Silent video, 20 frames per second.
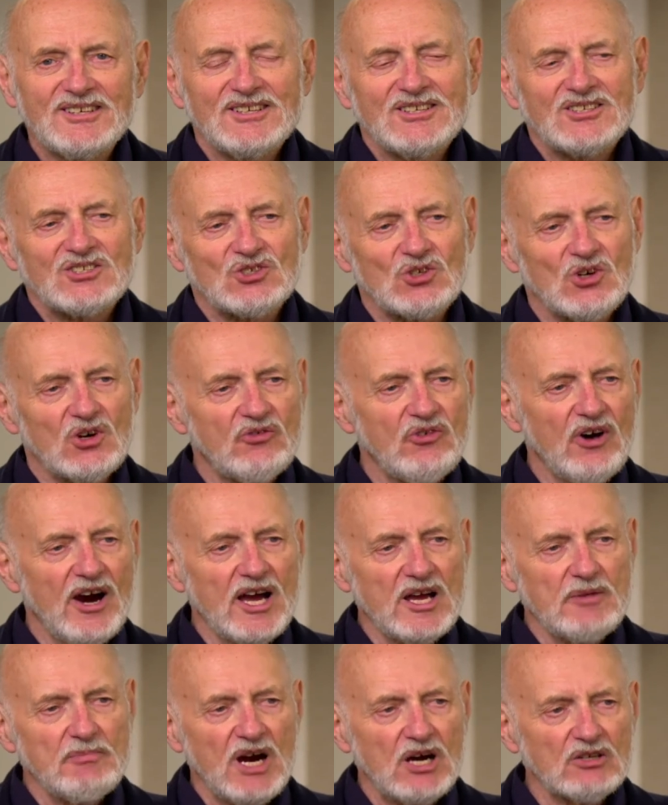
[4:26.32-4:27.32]
So if
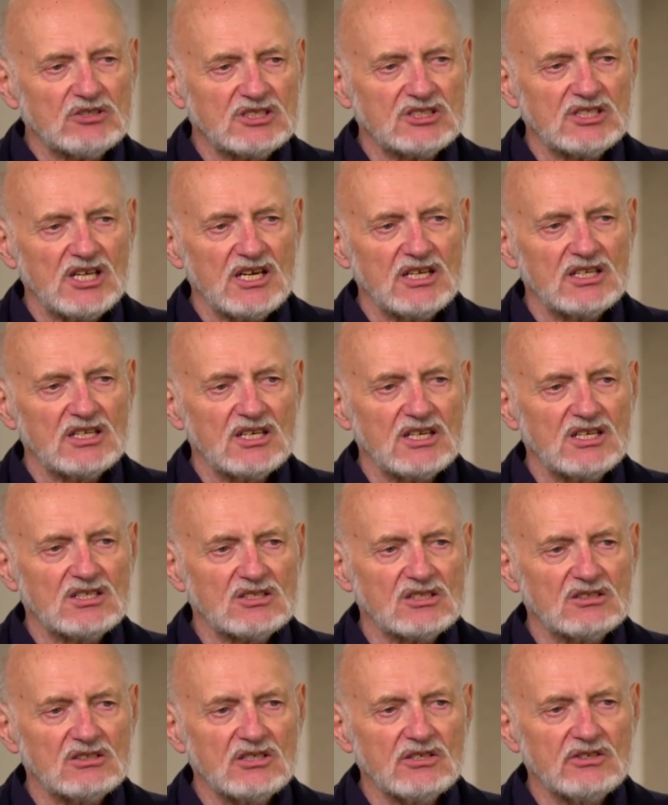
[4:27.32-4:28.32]
I'm outstanding as
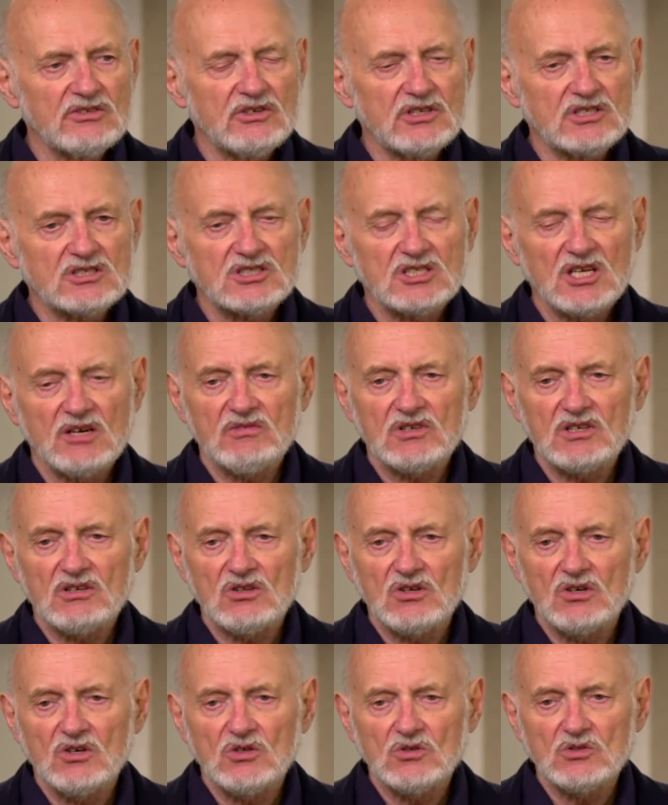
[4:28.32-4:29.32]
a leader at 7 of
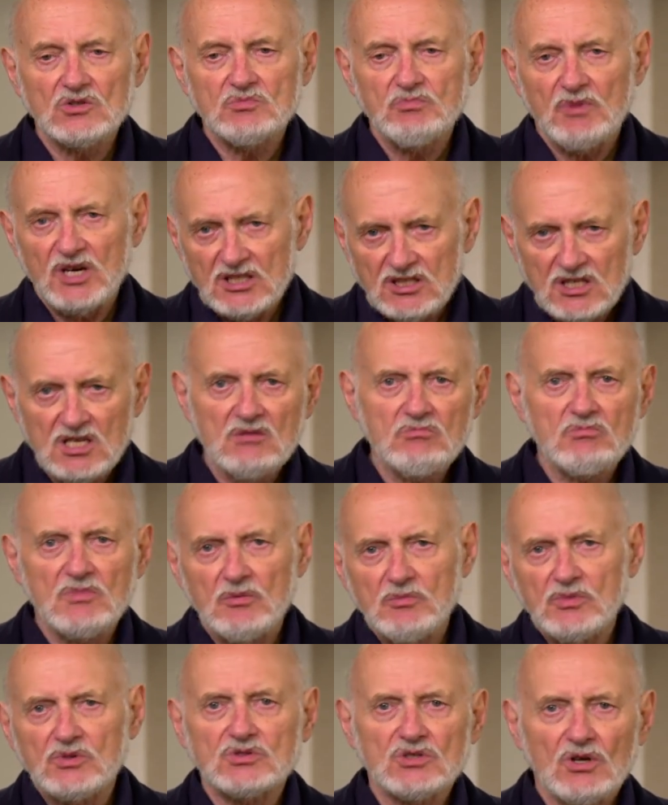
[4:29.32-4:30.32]
those, my team
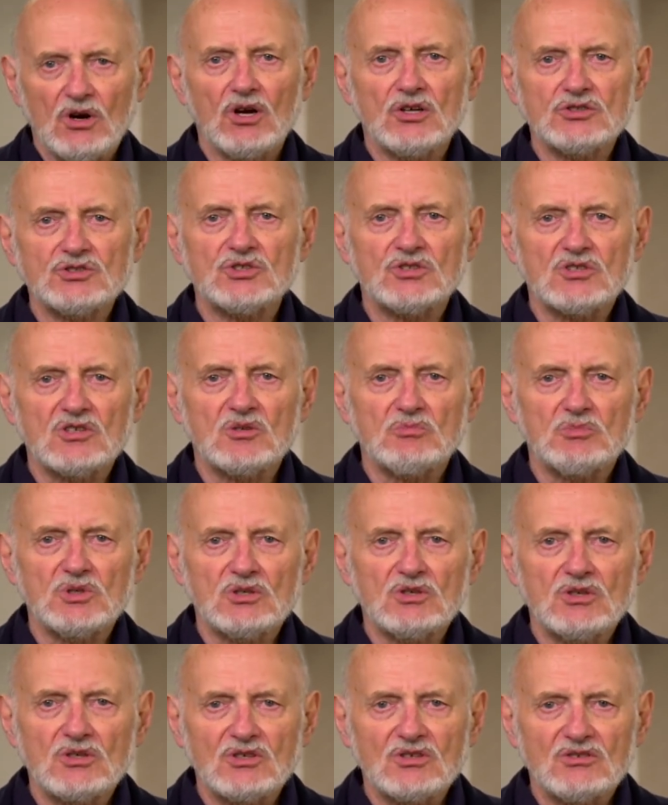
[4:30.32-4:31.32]
members are also going to be
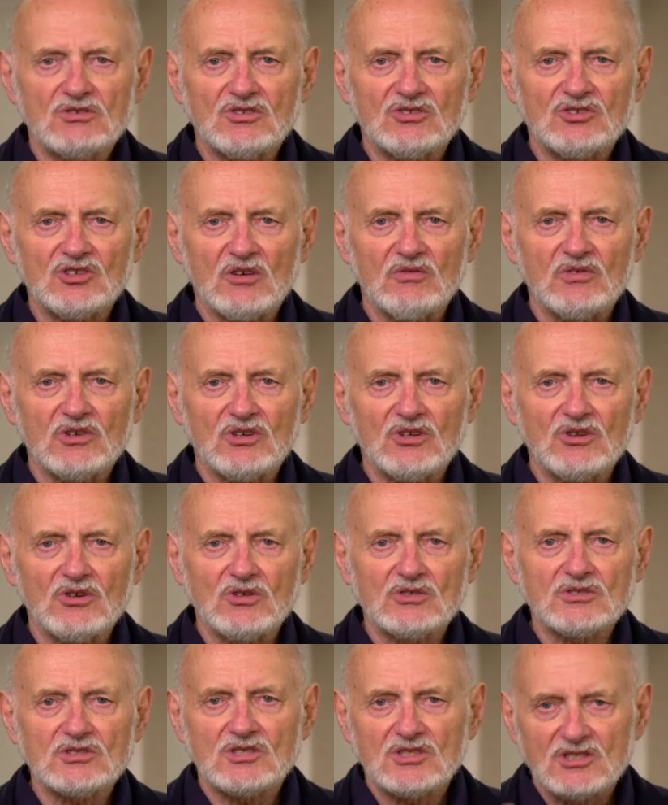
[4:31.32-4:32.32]
good at the 7 of
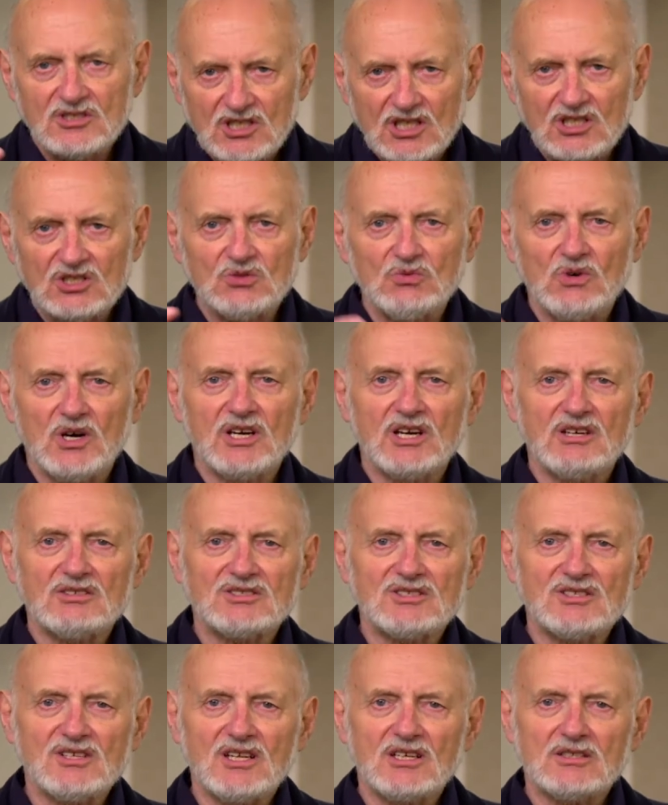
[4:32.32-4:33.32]
those because that's why I
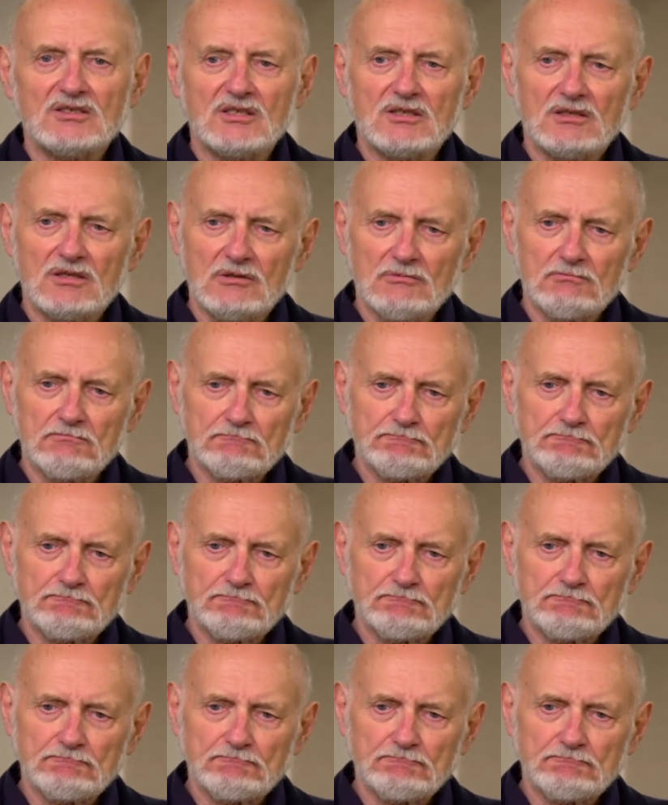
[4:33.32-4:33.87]
selected them.